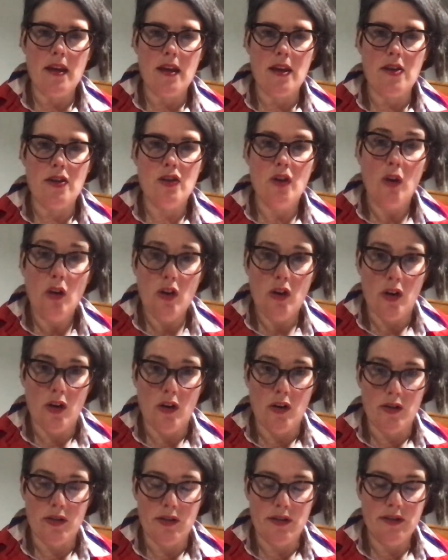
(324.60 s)
knock
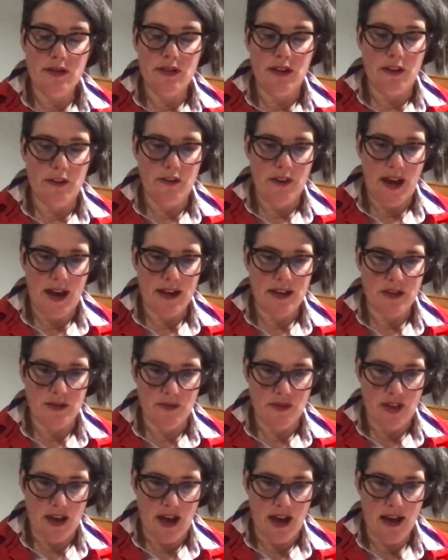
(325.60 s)
on effect of
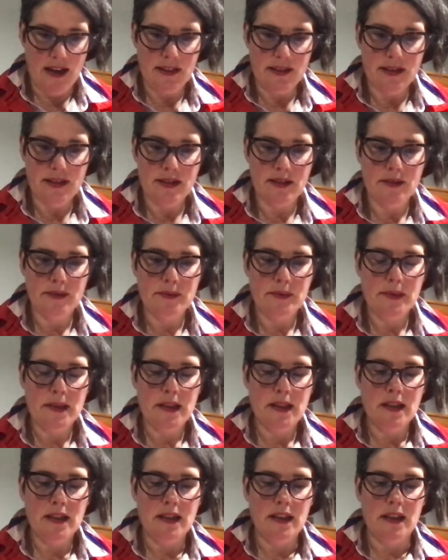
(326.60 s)
that
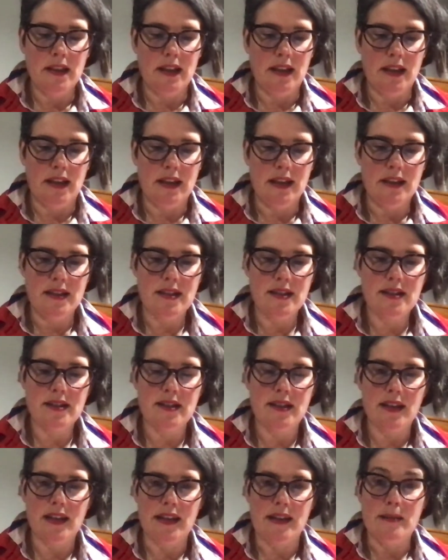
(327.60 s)
is
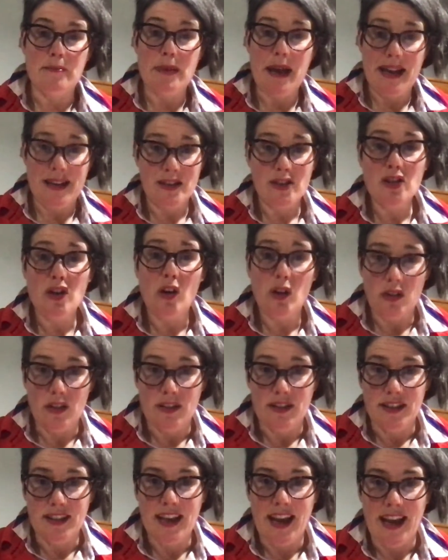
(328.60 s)
in the Bear
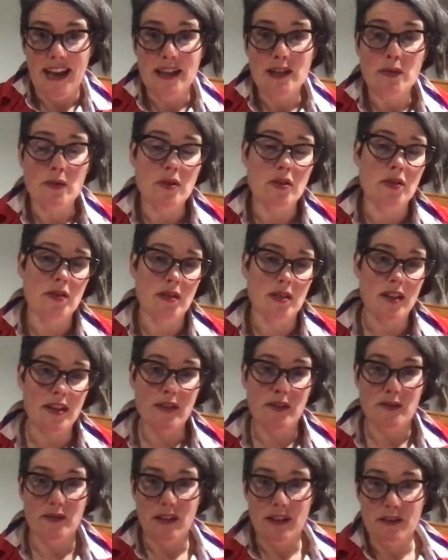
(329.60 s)
Scotland case, which is
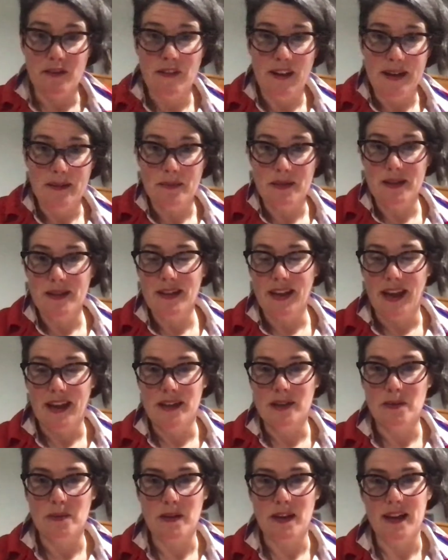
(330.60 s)
another very famous
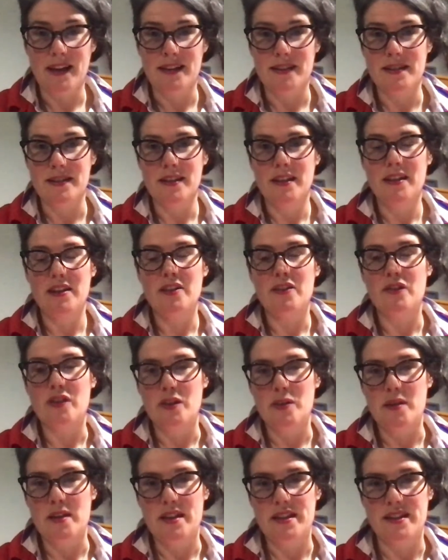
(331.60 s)
case we had a few
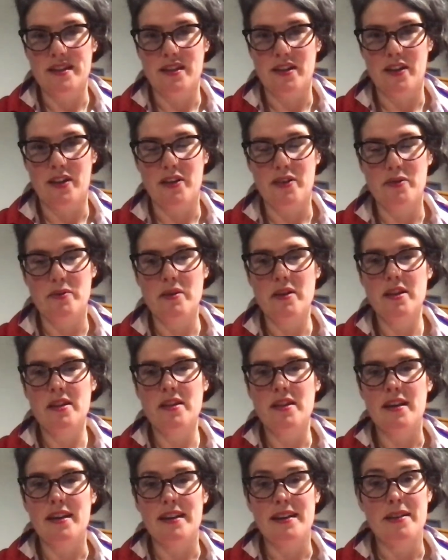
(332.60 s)
years ago
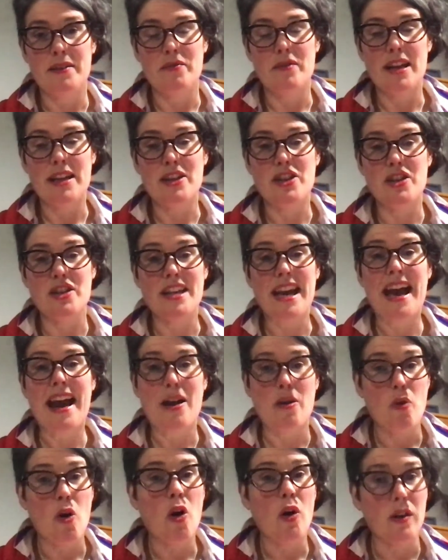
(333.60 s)
uh, in relation to how
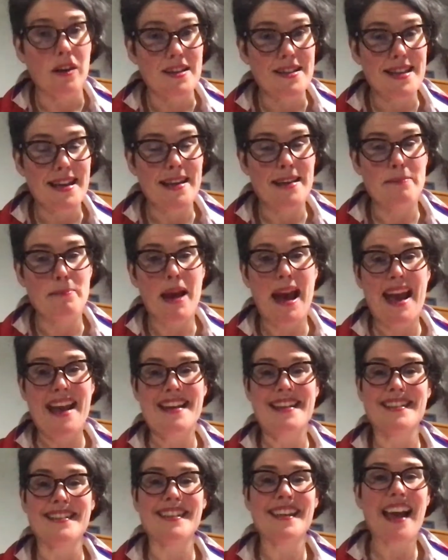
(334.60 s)
holiday pay
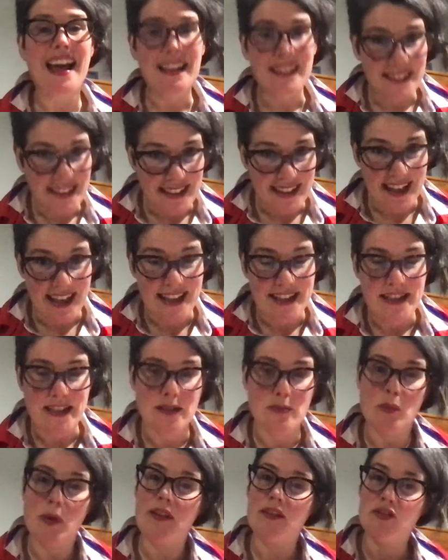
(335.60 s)
is calculated
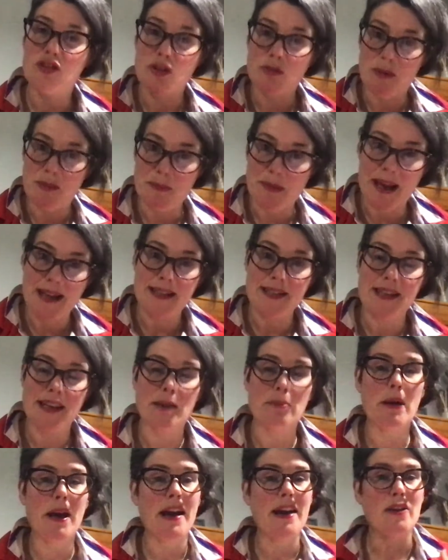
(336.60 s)
and whether it should be basic
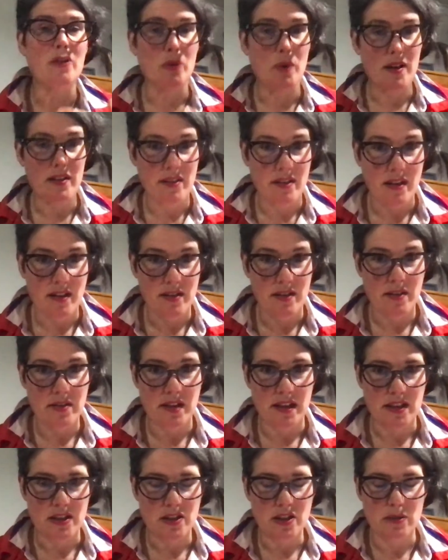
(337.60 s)
pay or whether other
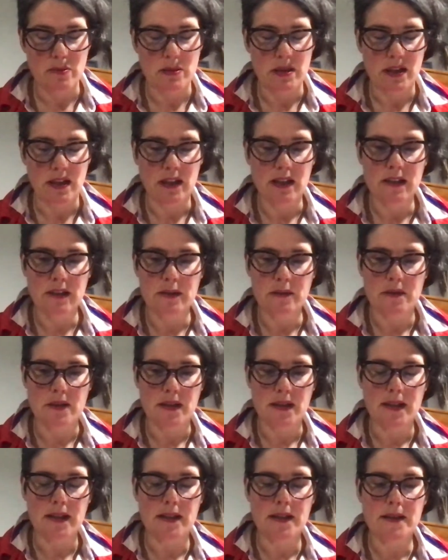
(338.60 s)
things should be
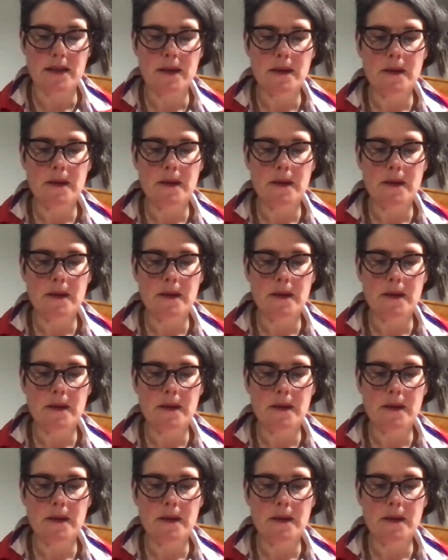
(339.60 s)
included